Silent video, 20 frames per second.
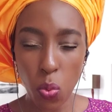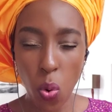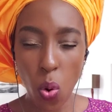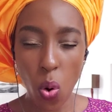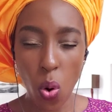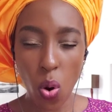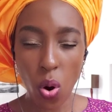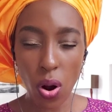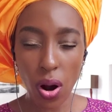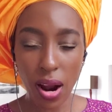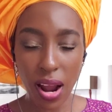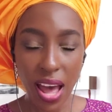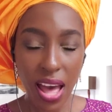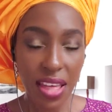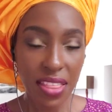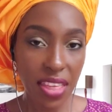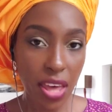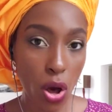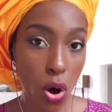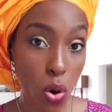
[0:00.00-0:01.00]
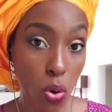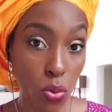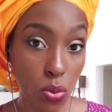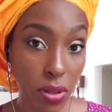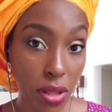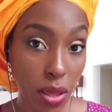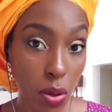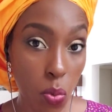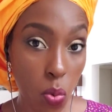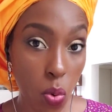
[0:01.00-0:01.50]
war. The
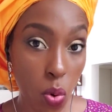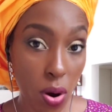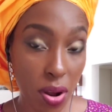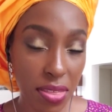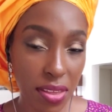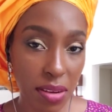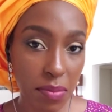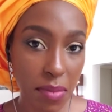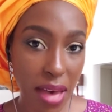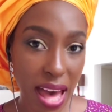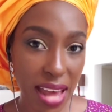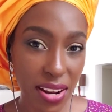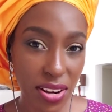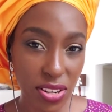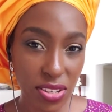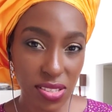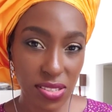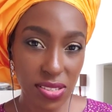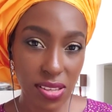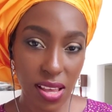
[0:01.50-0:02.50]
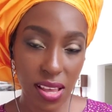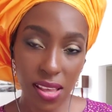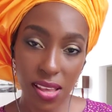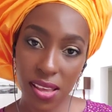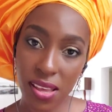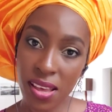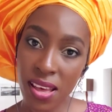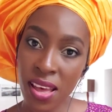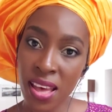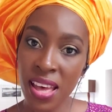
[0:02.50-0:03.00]
only war that matters
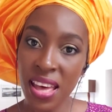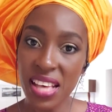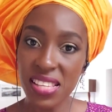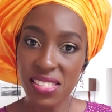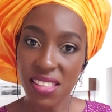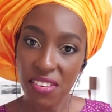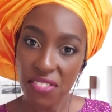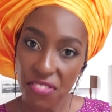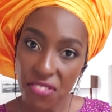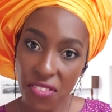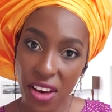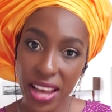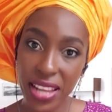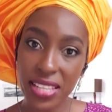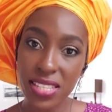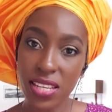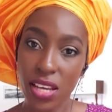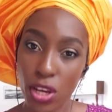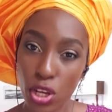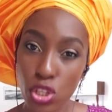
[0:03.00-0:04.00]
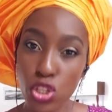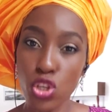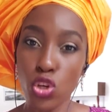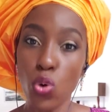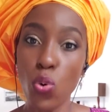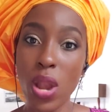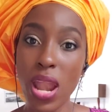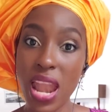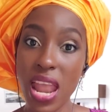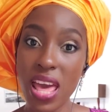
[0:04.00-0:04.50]
is the fight
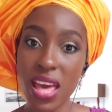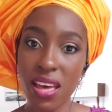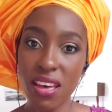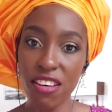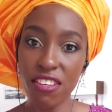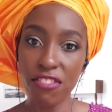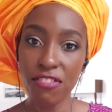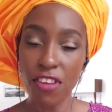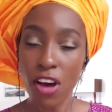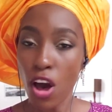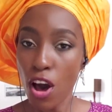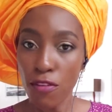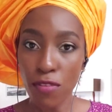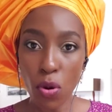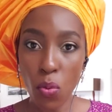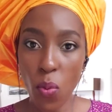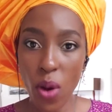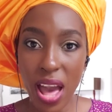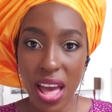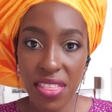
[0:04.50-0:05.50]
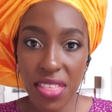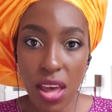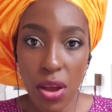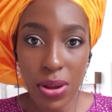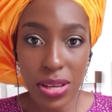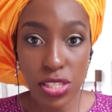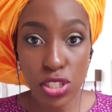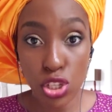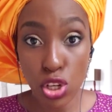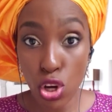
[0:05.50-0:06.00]
to live. For where
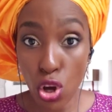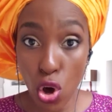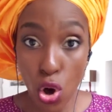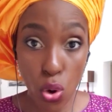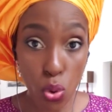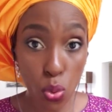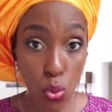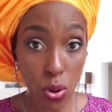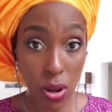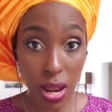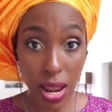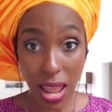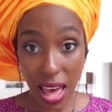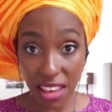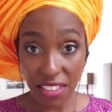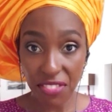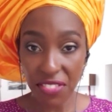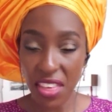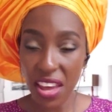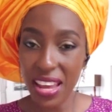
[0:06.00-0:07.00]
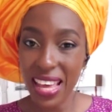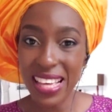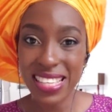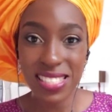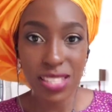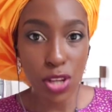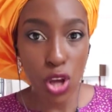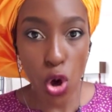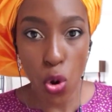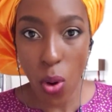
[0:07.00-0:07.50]
there is no life, there
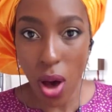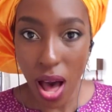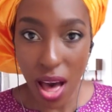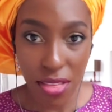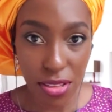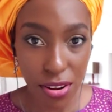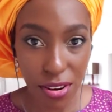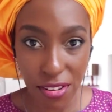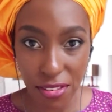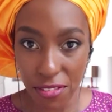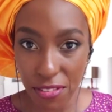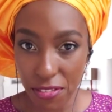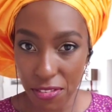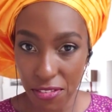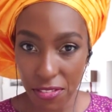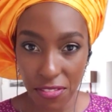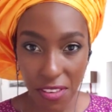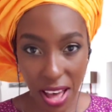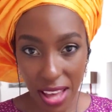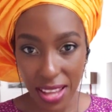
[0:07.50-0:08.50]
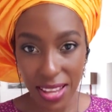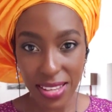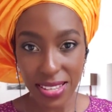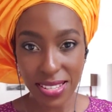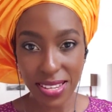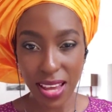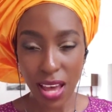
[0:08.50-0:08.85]
is no other fight.